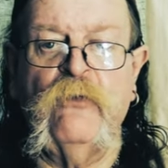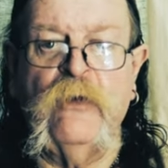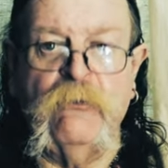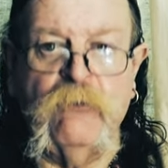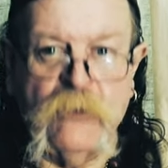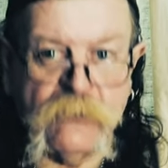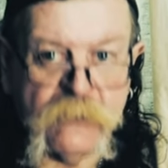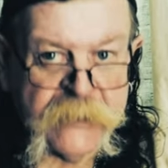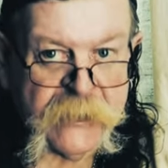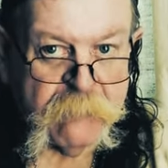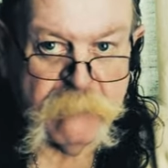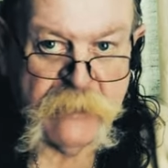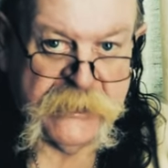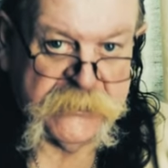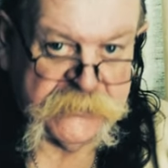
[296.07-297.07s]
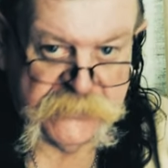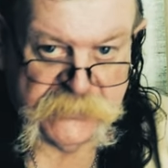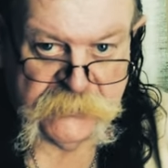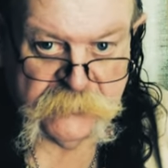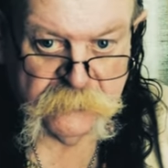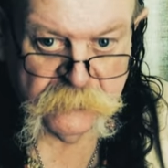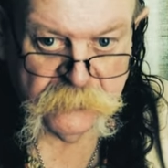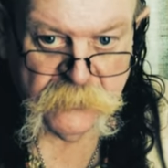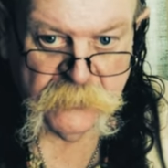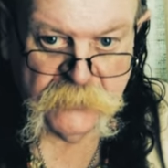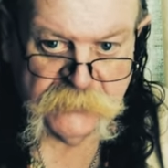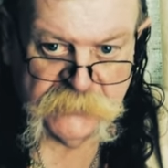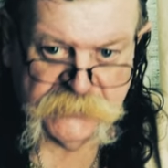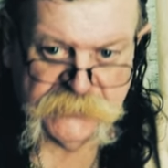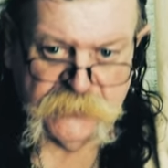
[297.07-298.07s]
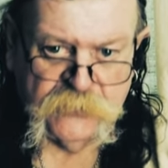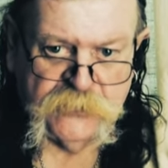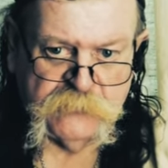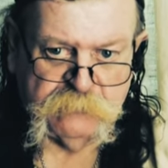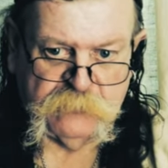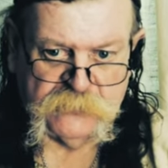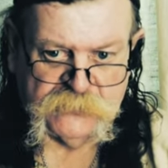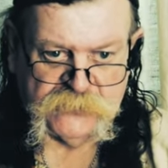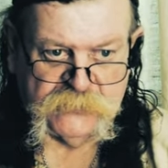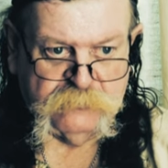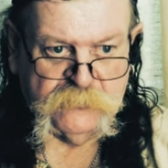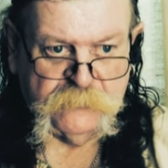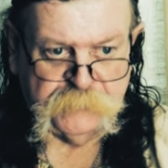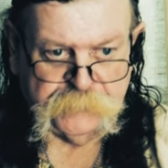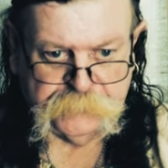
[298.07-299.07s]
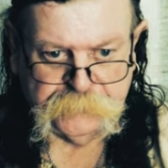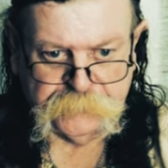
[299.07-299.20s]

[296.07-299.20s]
We will get back to you as soon as possible.